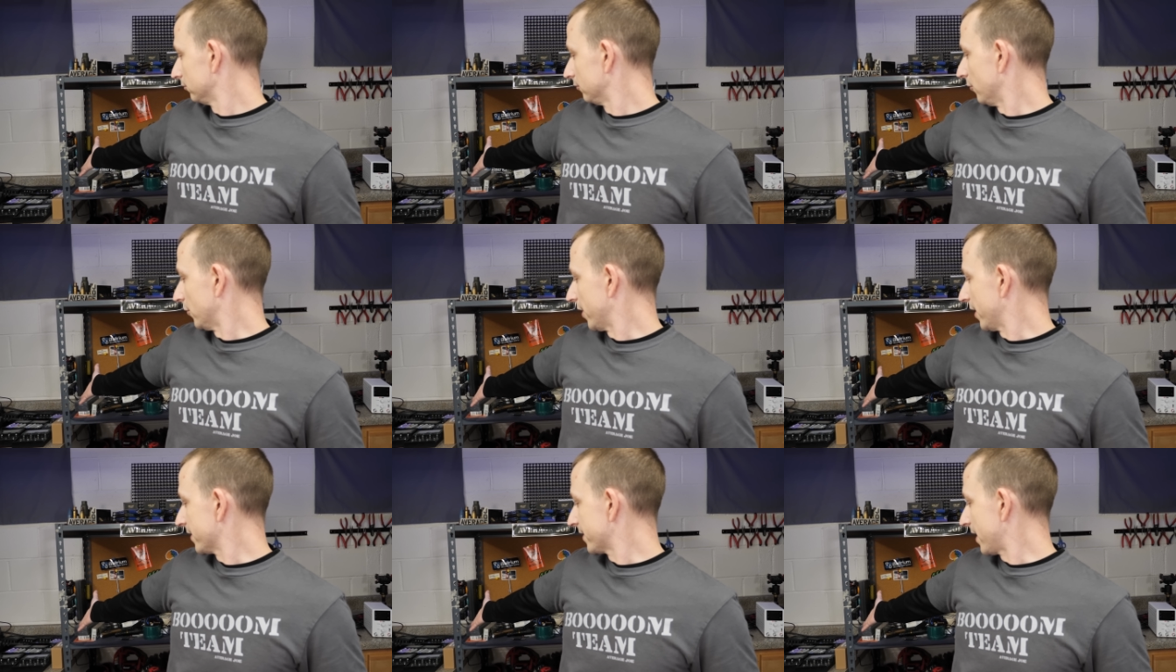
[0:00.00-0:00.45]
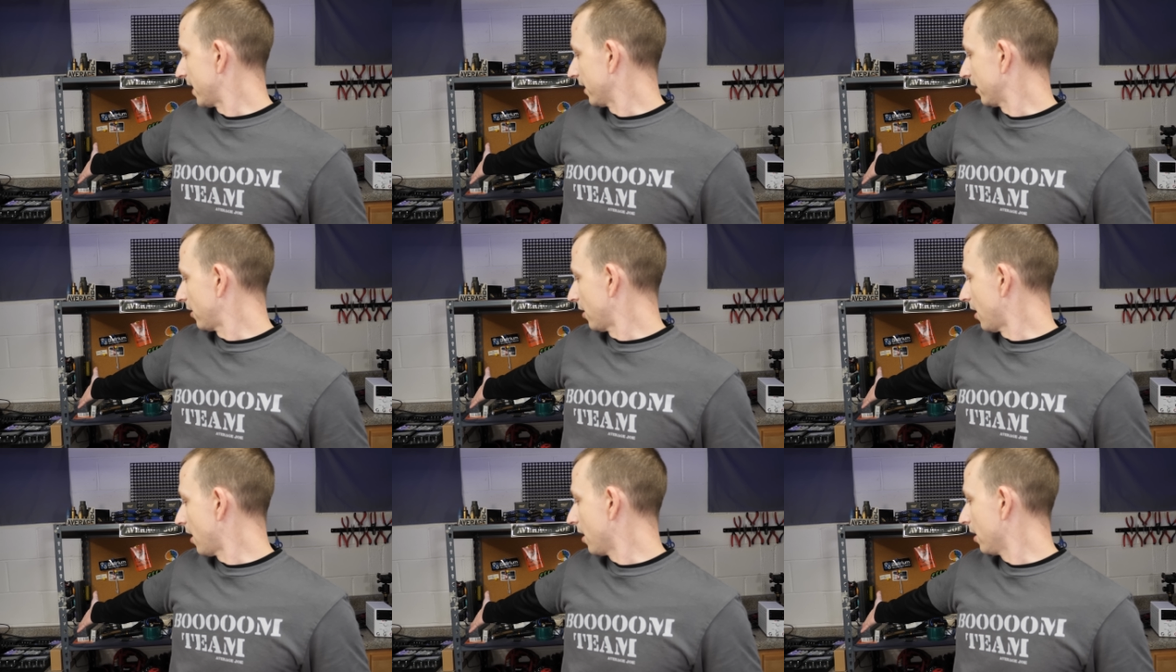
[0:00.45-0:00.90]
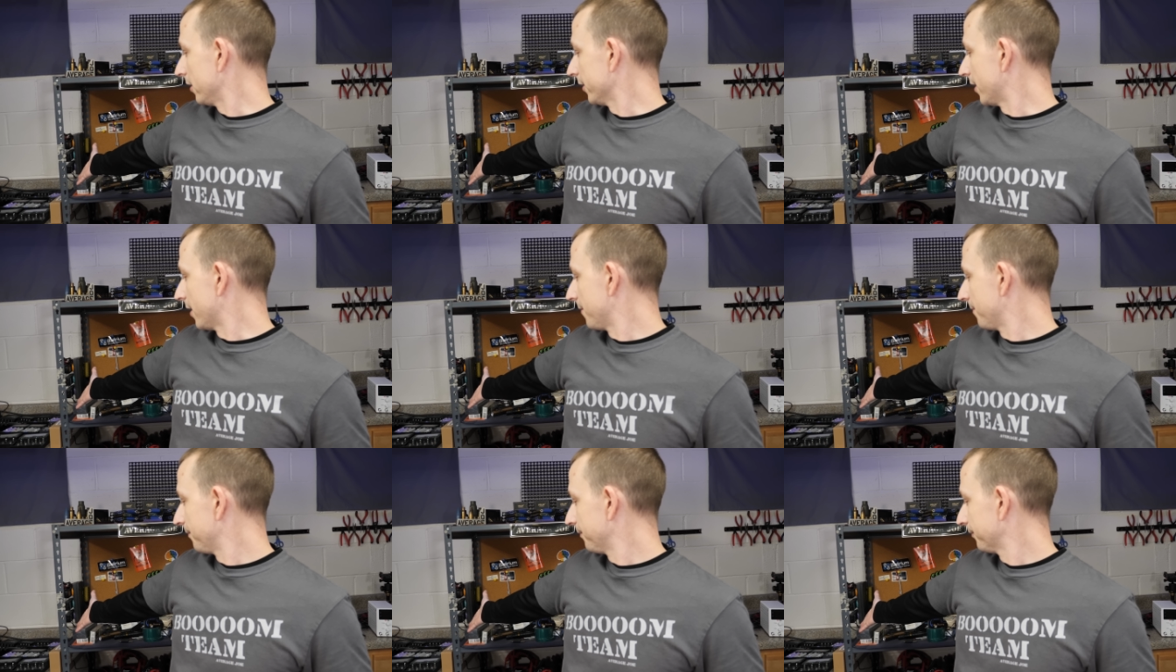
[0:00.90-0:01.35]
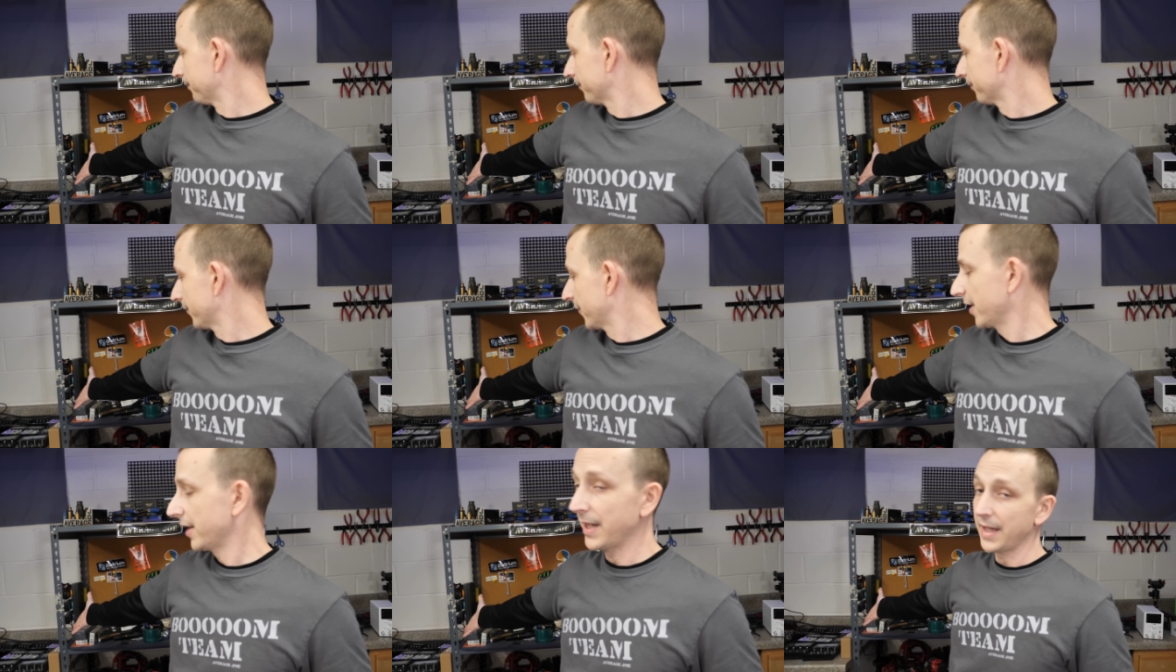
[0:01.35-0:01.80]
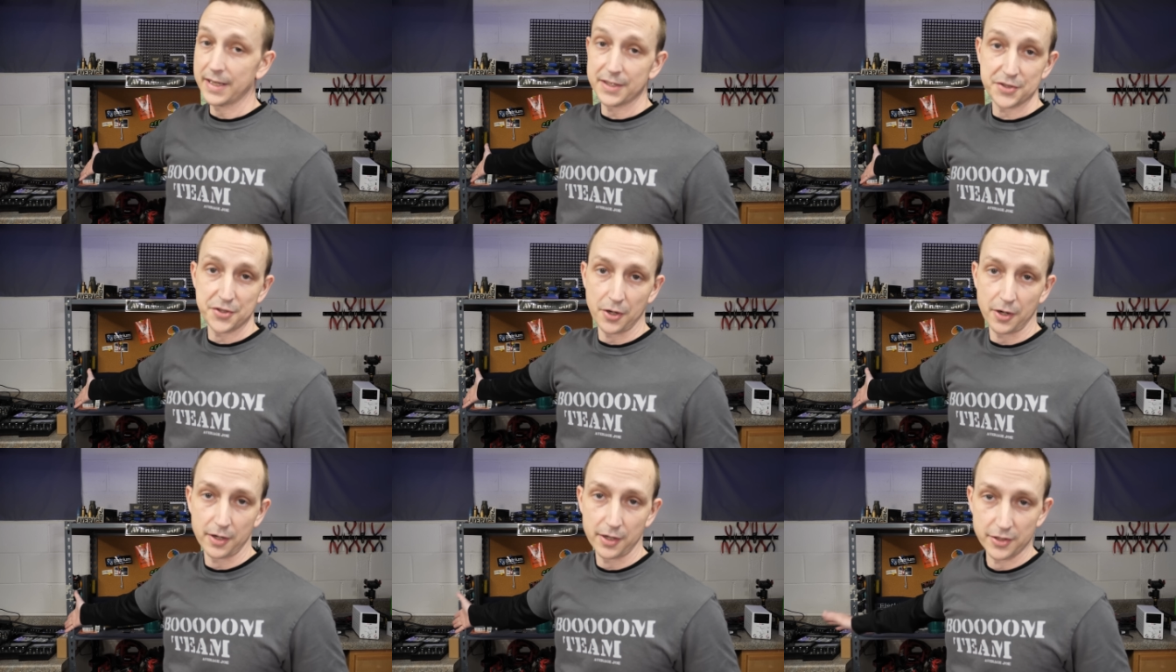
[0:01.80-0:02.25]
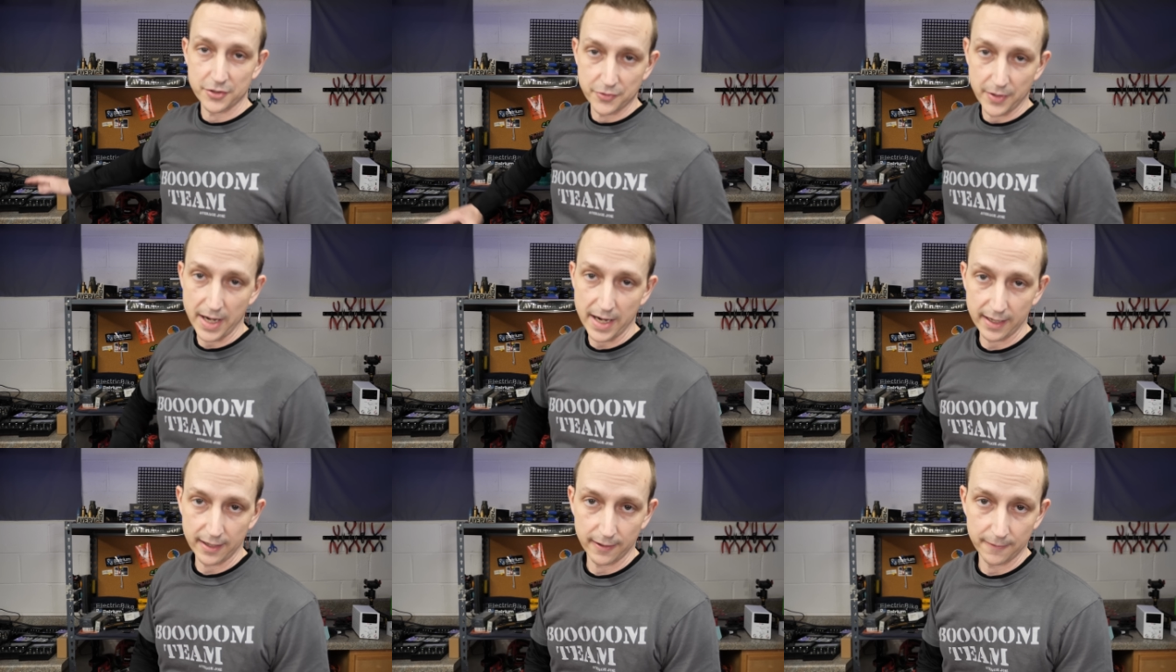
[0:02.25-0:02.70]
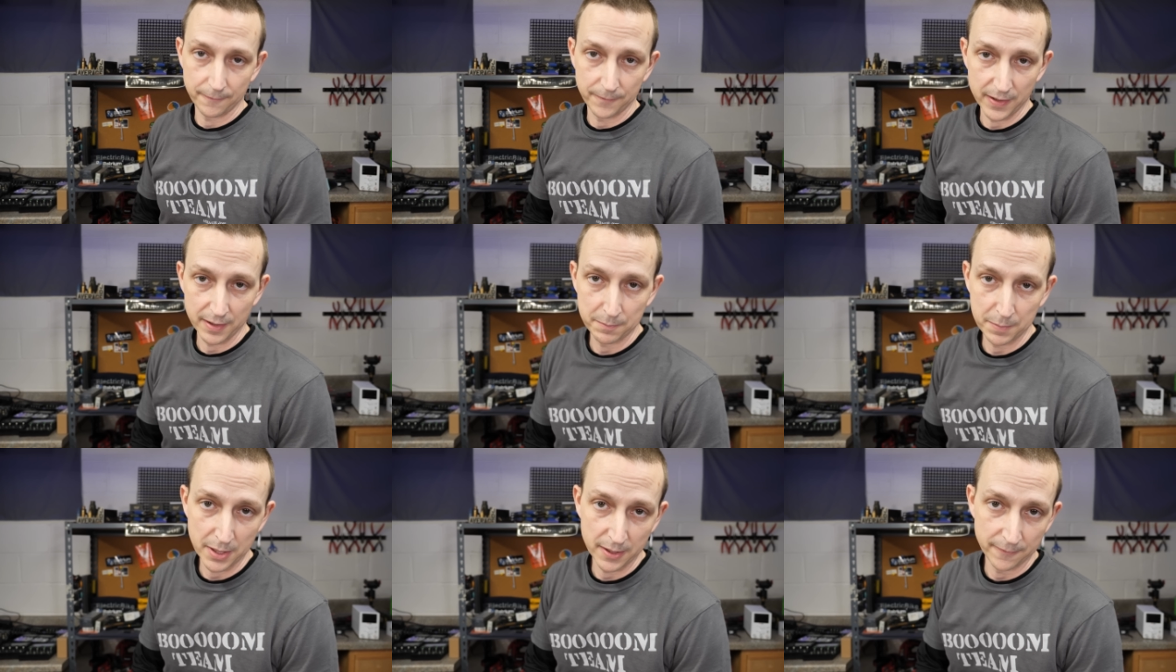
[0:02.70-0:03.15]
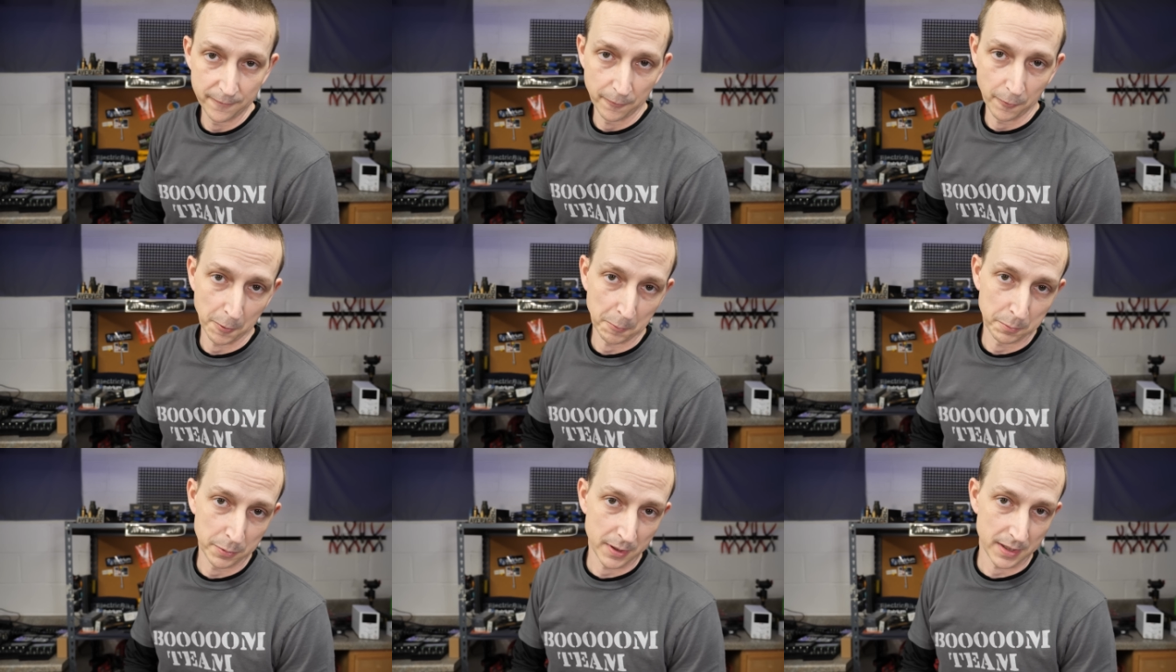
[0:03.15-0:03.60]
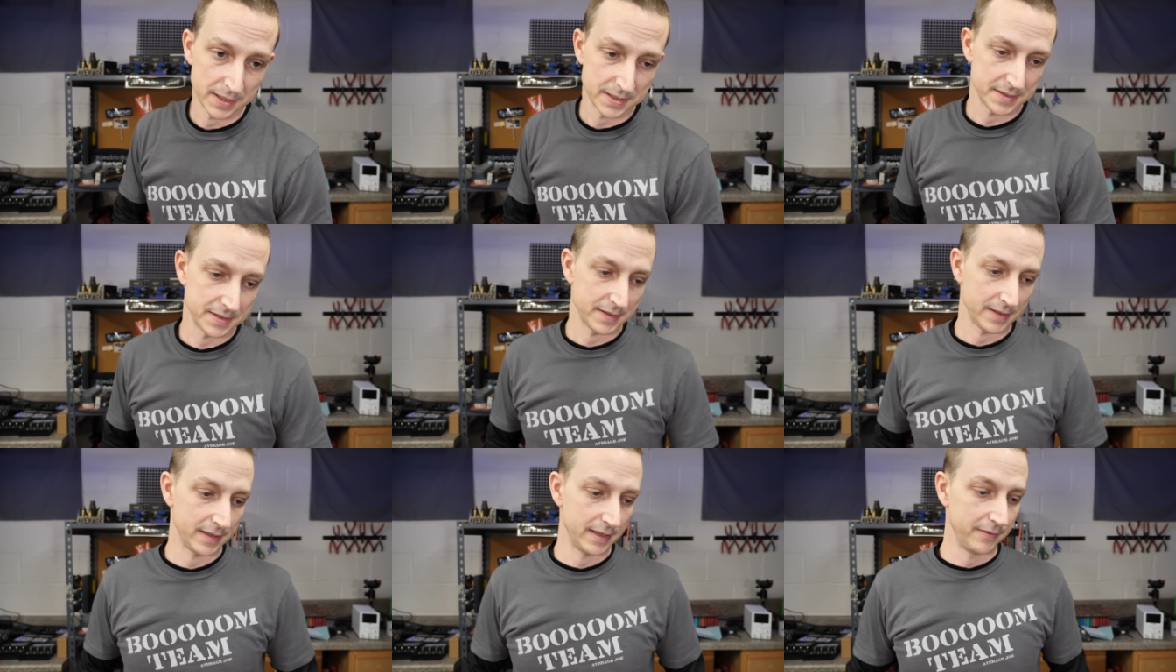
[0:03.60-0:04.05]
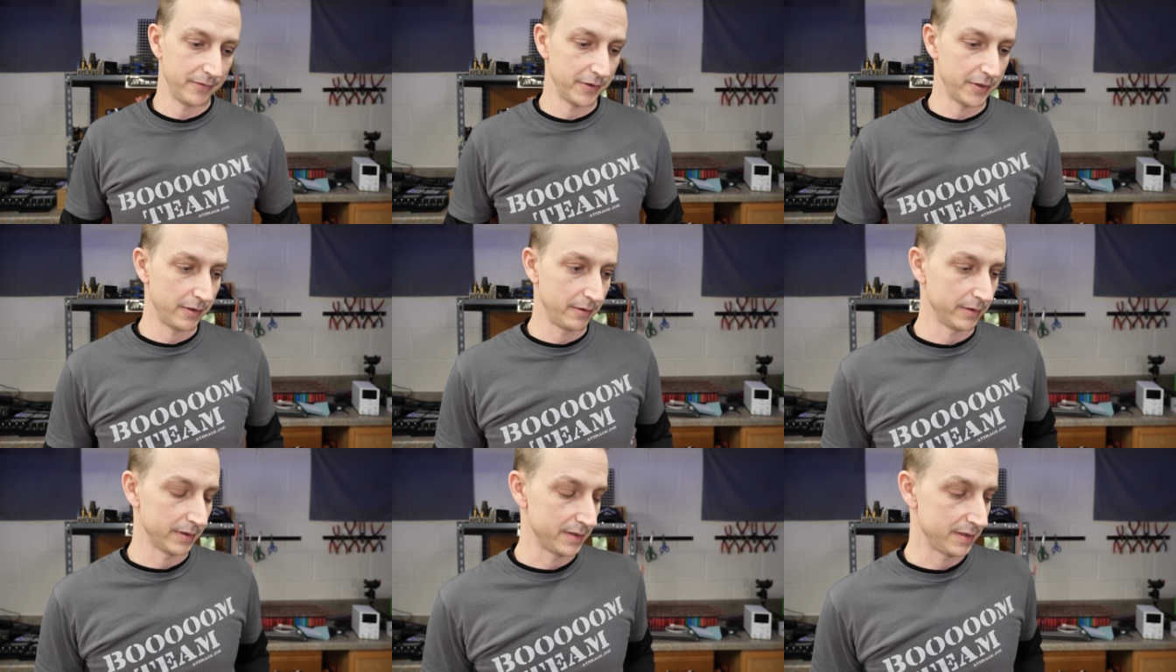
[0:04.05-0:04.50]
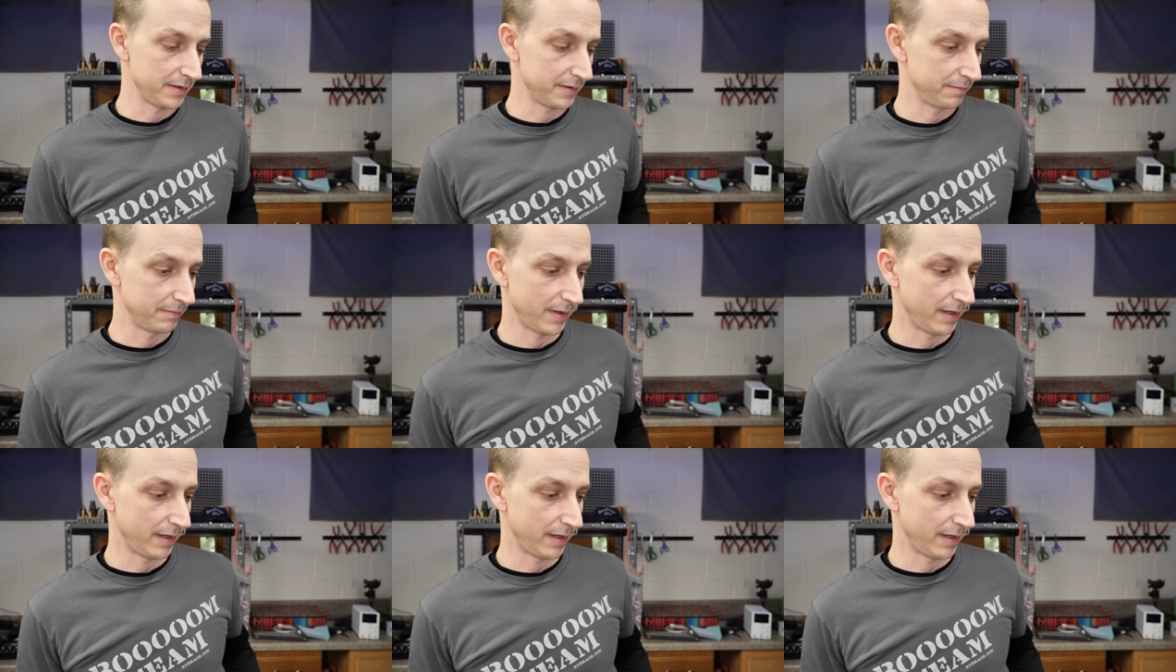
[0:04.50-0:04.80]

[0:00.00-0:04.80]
what is that called? The Xtar Dragon V P four Plus, even though it's,